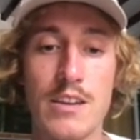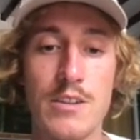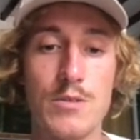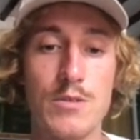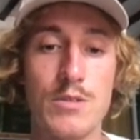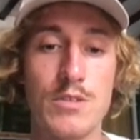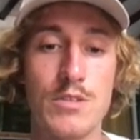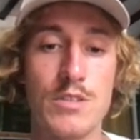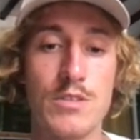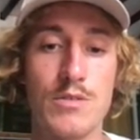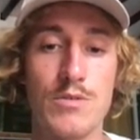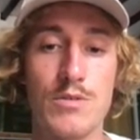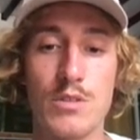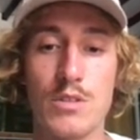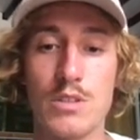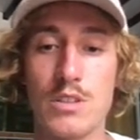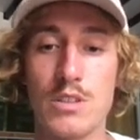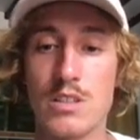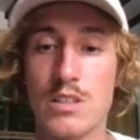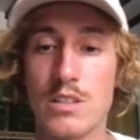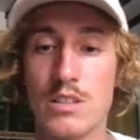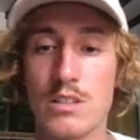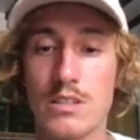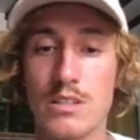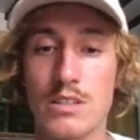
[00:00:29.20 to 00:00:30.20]
used it for
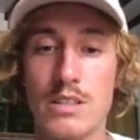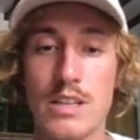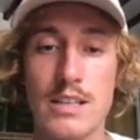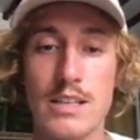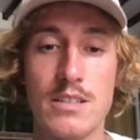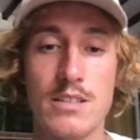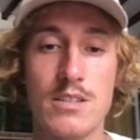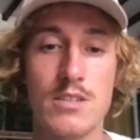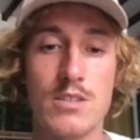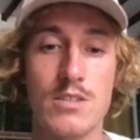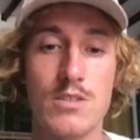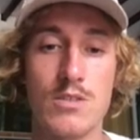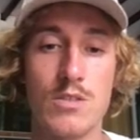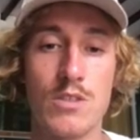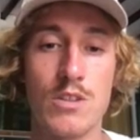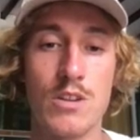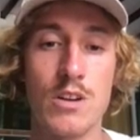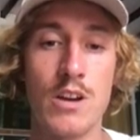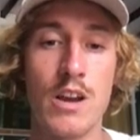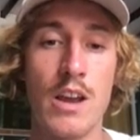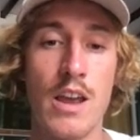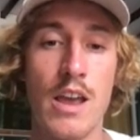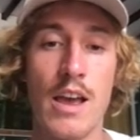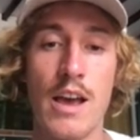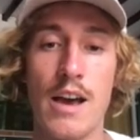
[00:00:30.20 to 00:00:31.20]
this little test
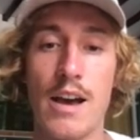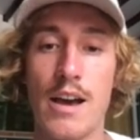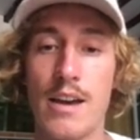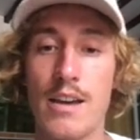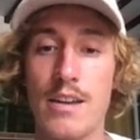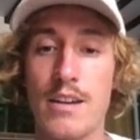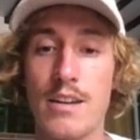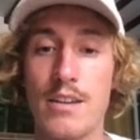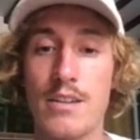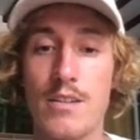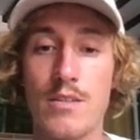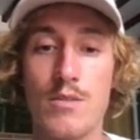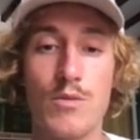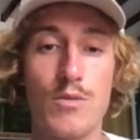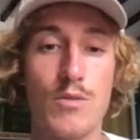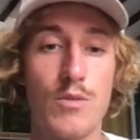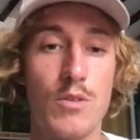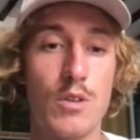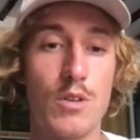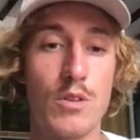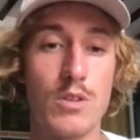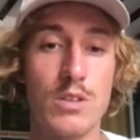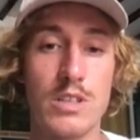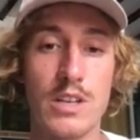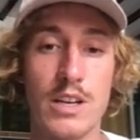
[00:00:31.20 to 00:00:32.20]
store I did
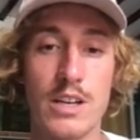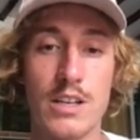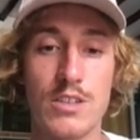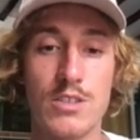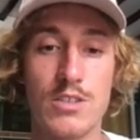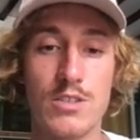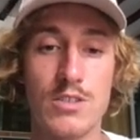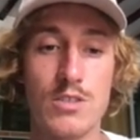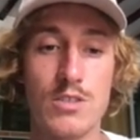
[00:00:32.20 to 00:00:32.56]
for section